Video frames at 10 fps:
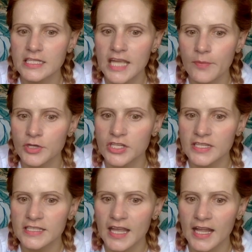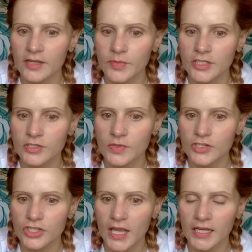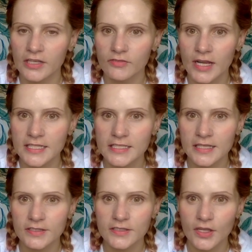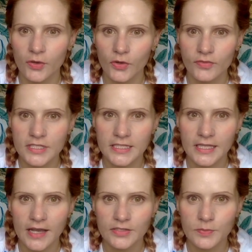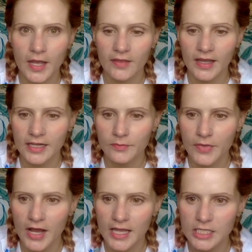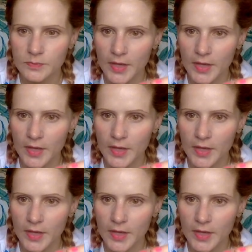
temperatures and elements when you're training and racing. So obviously you have to bear that in mind.